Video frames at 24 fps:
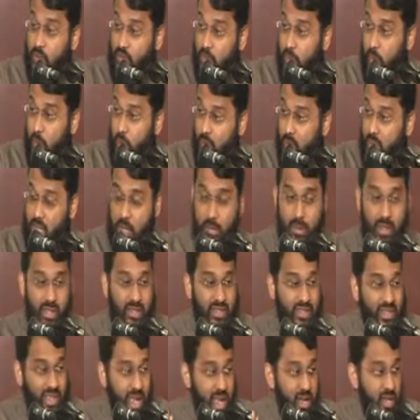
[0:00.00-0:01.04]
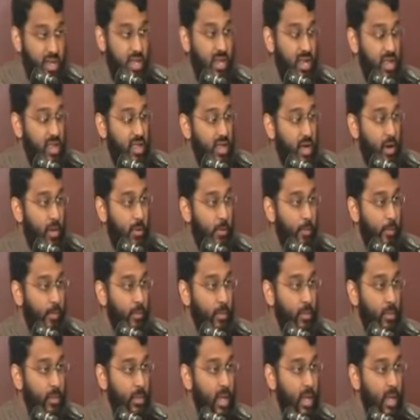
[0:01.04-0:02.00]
of Ibrahim. He's standing there.